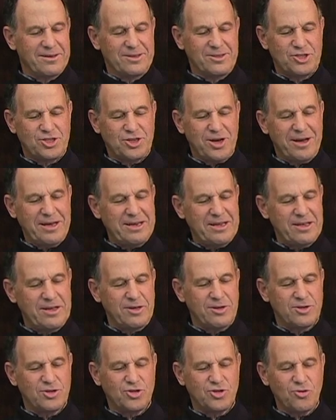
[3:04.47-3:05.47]
shiny,
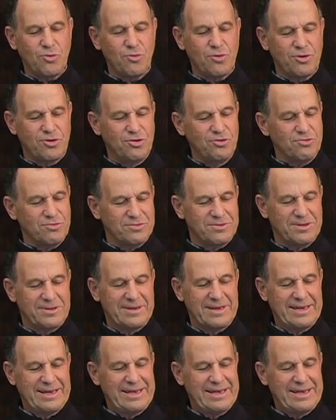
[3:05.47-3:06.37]
so cute,